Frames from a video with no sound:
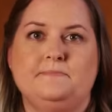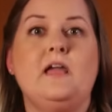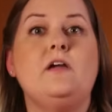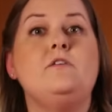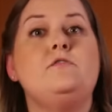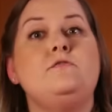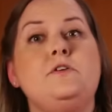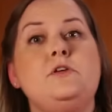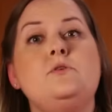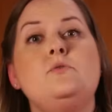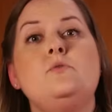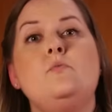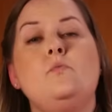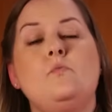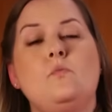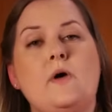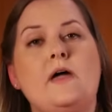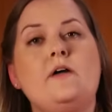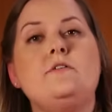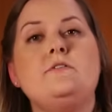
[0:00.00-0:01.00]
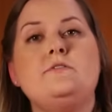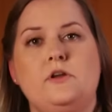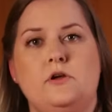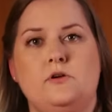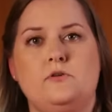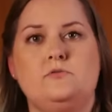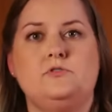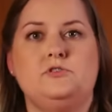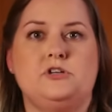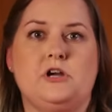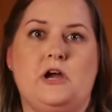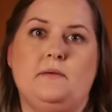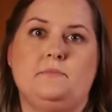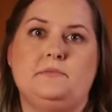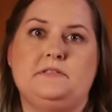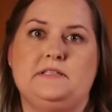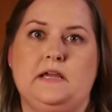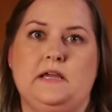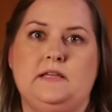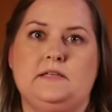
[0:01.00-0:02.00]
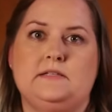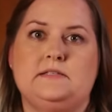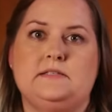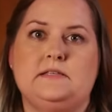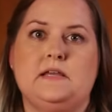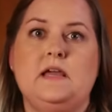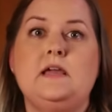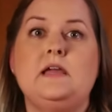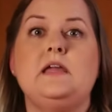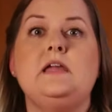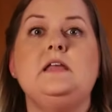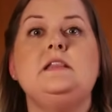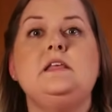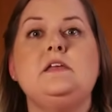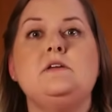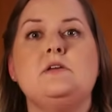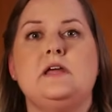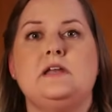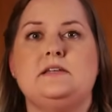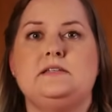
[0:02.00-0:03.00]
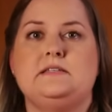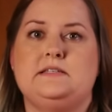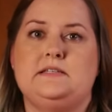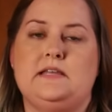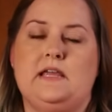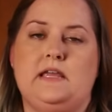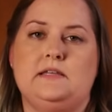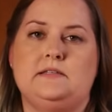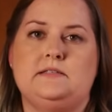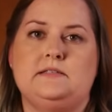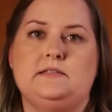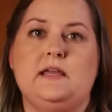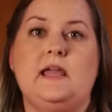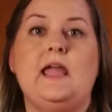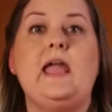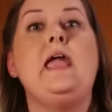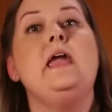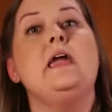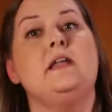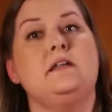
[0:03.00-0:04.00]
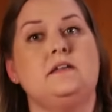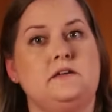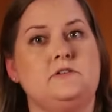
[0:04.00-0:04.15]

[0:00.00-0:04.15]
A few well known job sites in the United States and